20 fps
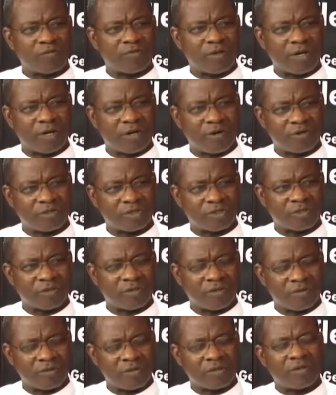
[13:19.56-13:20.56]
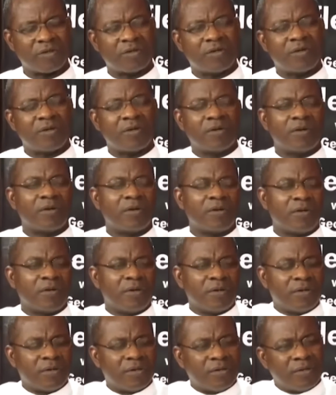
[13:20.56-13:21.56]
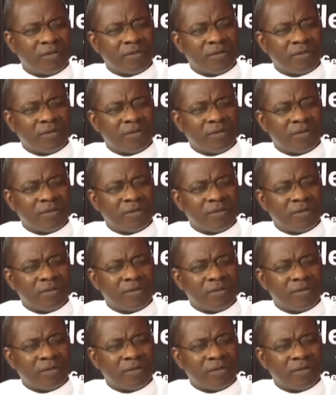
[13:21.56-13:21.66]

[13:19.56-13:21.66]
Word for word: of our of culture. our culture. Because Pope